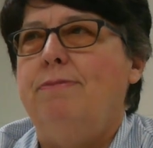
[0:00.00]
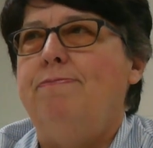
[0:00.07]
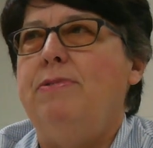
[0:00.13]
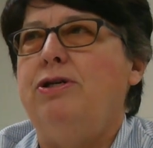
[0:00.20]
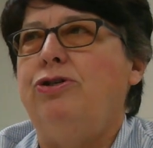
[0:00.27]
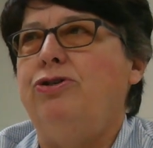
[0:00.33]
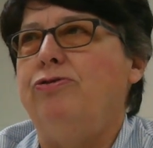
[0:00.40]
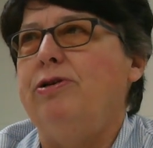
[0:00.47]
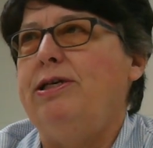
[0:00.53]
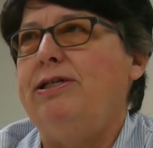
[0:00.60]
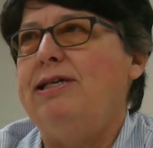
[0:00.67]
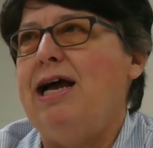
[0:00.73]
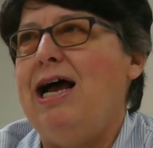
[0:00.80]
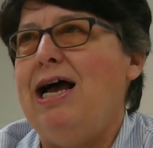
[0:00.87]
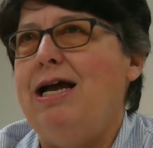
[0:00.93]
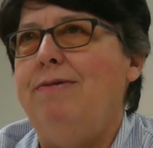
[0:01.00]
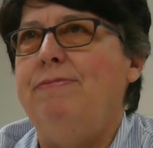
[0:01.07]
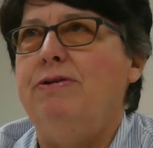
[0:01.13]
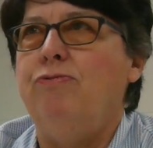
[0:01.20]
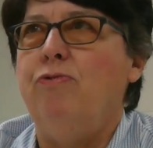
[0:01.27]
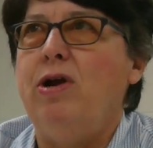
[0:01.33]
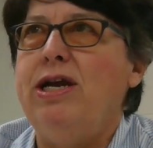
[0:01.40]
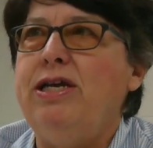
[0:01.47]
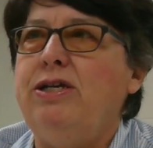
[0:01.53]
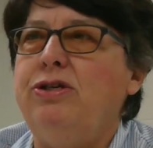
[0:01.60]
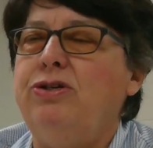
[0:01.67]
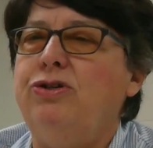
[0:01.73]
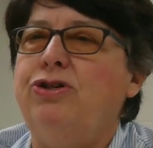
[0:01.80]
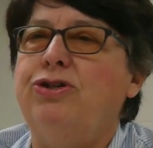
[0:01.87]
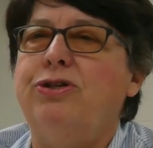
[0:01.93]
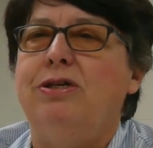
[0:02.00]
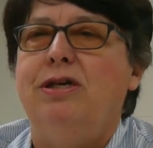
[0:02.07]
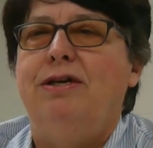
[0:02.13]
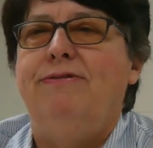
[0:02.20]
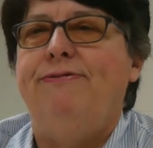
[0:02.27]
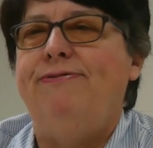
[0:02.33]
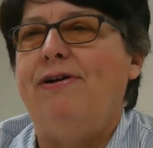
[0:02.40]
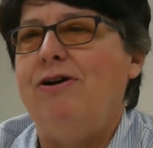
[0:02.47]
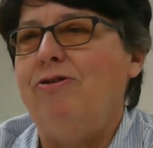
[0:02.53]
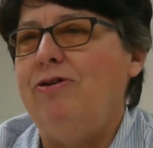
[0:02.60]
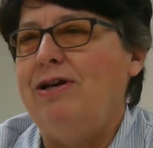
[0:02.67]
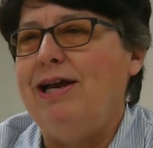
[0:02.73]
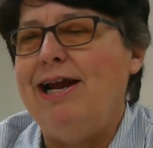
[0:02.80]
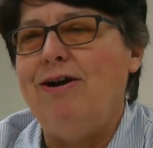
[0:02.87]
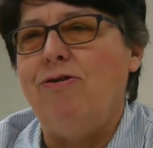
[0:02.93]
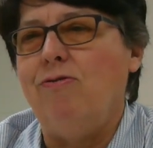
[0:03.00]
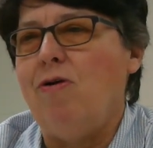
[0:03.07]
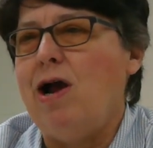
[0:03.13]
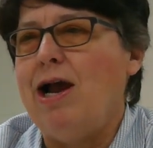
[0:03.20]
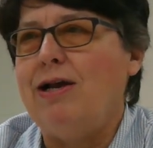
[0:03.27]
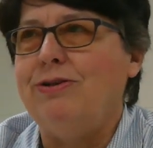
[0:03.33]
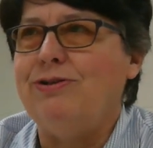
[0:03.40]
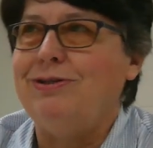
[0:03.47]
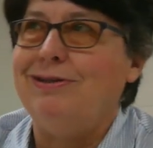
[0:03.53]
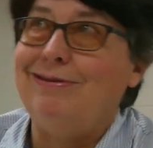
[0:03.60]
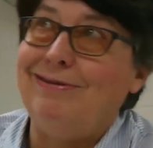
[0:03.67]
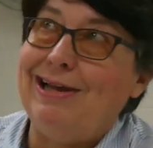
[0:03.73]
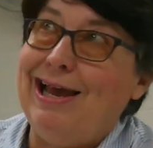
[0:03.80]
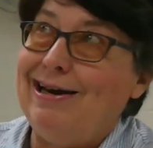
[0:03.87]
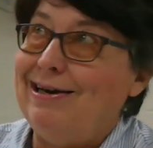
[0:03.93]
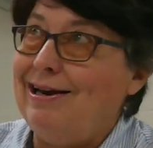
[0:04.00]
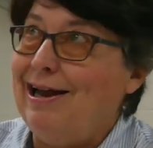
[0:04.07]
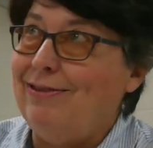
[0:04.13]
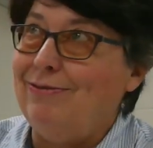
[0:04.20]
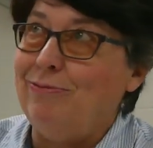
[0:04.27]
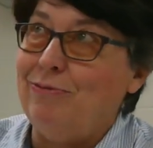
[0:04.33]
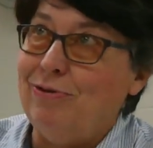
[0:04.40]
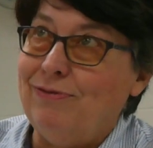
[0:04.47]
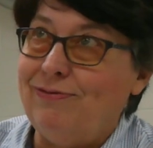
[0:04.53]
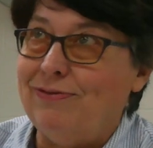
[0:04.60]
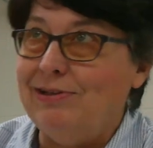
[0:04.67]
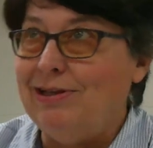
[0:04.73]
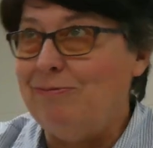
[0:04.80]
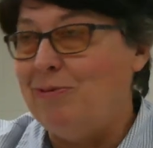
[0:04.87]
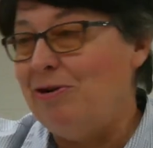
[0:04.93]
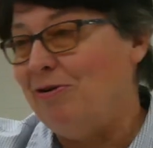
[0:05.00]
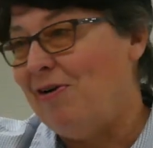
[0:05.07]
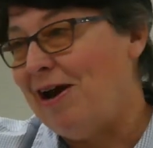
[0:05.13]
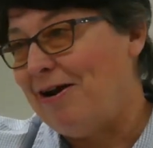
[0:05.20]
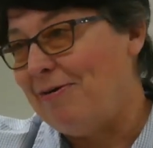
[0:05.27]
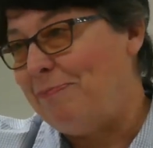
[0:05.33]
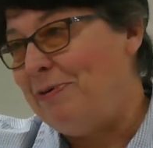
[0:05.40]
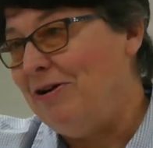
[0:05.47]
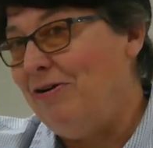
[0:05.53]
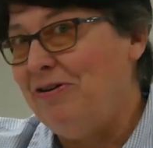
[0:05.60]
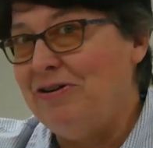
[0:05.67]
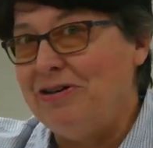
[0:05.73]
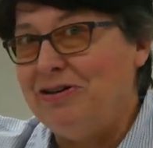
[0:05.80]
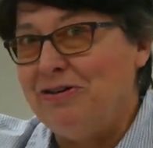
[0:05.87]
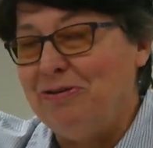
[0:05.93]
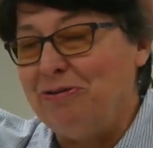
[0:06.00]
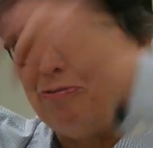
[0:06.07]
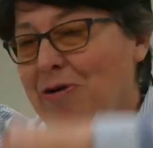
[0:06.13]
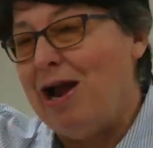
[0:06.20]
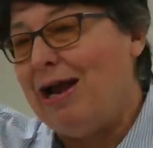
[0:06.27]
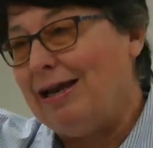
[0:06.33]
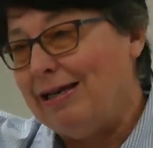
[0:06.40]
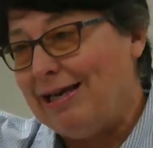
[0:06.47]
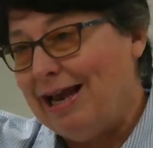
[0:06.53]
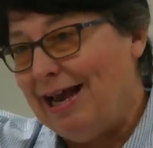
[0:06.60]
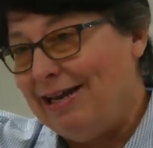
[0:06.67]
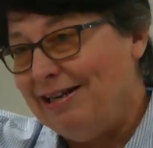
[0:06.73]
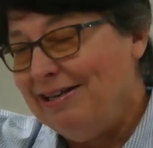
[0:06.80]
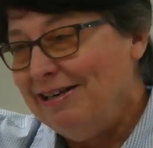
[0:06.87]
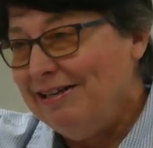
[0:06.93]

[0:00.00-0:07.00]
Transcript: measuring time and range, firing air rockets that landed on the roof and then we were out of period until the rocket got